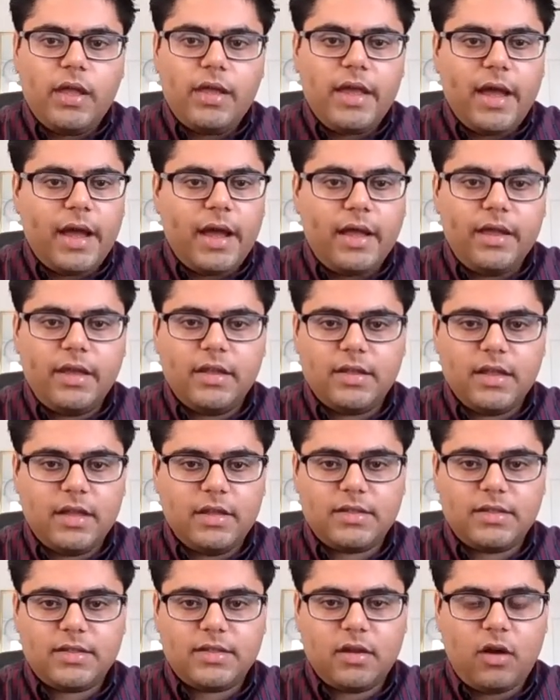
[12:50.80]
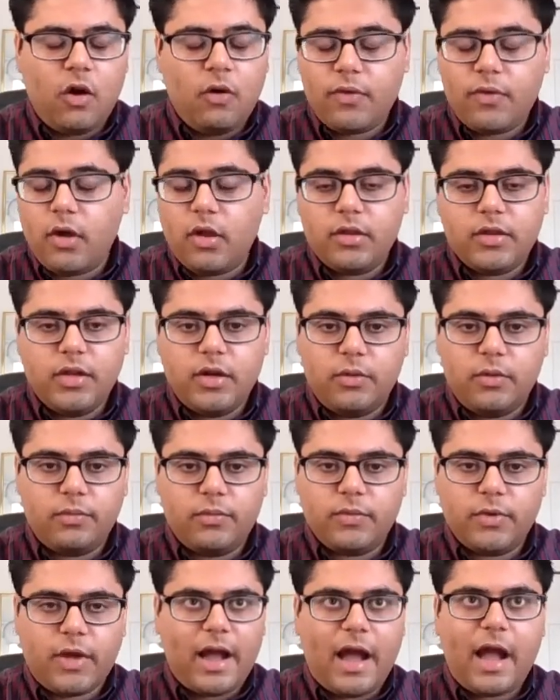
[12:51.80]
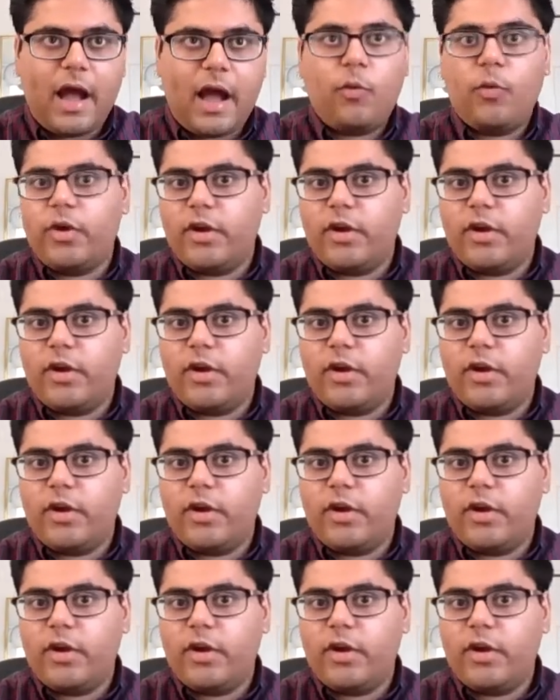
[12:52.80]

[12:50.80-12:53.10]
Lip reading: yeah, it's overall, how